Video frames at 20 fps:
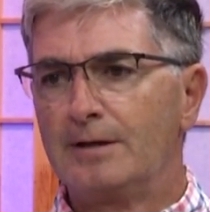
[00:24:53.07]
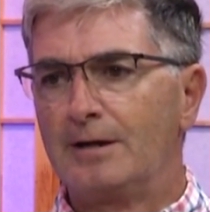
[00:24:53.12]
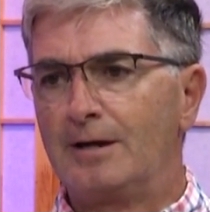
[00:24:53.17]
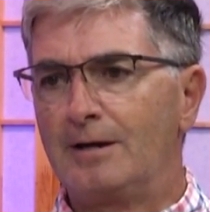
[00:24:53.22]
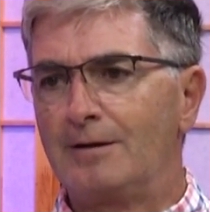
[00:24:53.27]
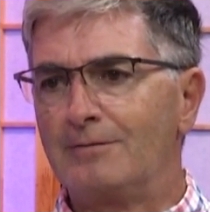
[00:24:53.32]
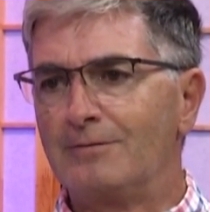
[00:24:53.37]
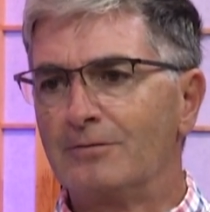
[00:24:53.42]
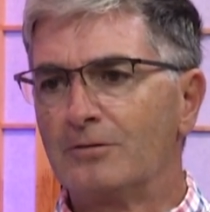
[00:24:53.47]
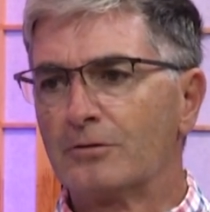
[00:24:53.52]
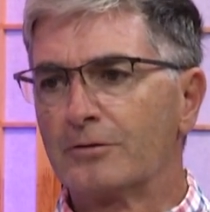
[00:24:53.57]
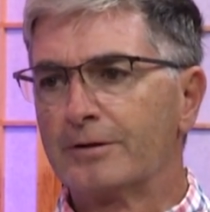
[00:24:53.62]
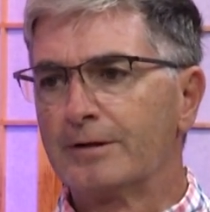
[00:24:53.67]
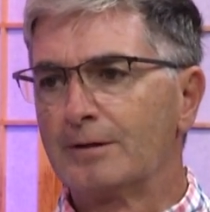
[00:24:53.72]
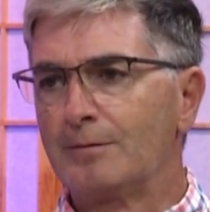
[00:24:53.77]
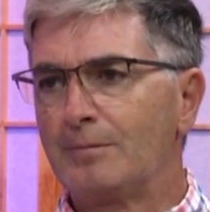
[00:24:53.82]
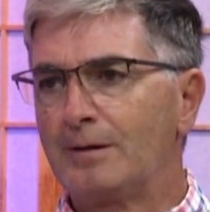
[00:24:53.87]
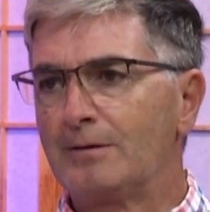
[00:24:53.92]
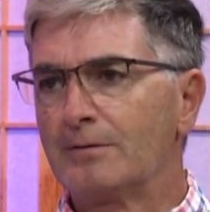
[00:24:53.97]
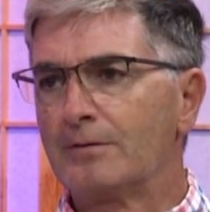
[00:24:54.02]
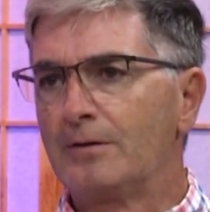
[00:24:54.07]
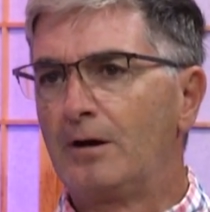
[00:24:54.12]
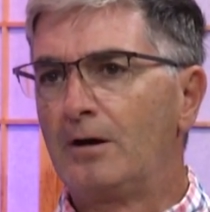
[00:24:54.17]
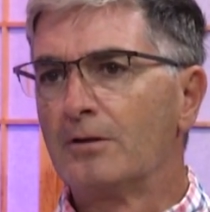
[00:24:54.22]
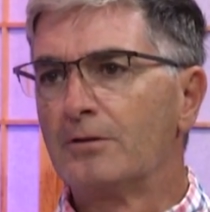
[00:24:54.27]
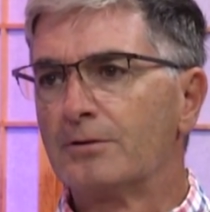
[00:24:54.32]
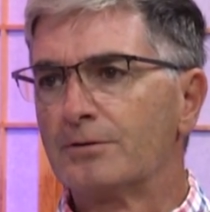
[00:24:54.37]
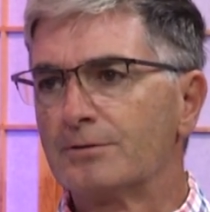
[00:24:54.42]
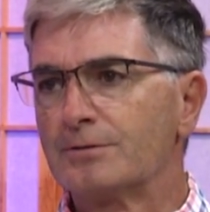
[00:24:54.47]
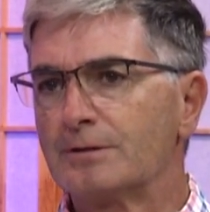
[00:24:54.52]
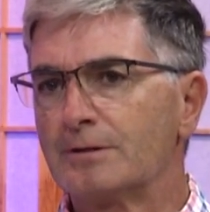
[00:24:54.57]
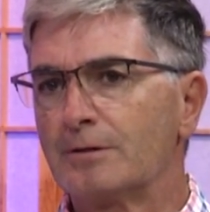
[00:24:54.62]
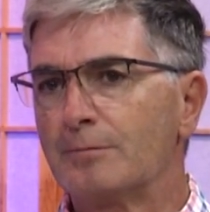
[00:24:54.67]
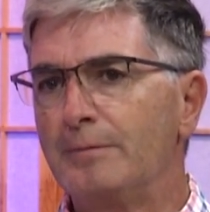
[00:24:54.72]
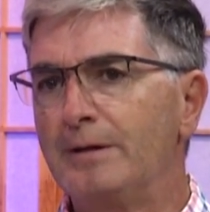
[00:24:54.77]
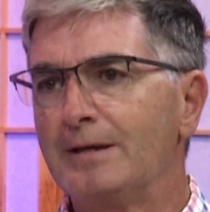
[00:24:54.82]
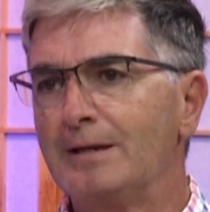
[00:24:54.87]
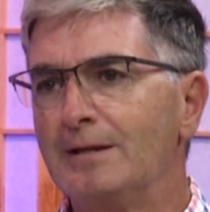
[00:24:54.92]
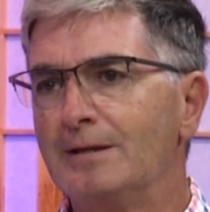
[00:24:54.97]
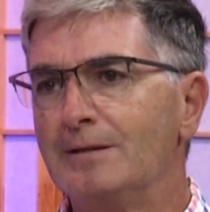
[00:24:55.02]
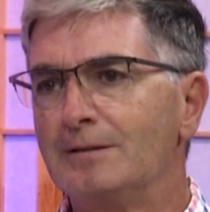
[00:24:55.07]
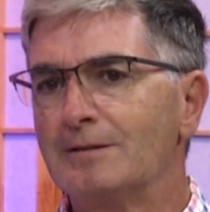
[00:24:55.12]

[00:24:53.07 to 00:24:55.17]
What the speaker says: of learning about others that are making a